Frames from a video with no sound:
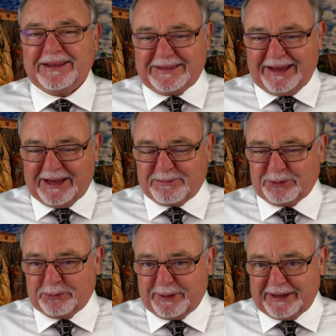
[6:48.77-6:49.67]
The
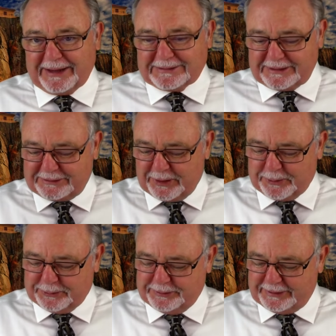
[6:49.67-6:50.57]
Hebrew meaning is
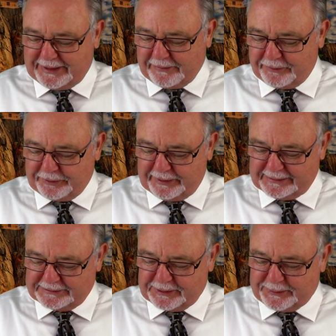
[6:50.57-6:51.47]
atone, cover,
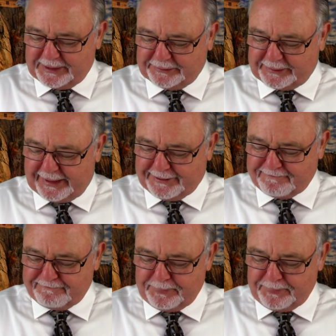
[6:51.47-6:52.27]
and so on, okay?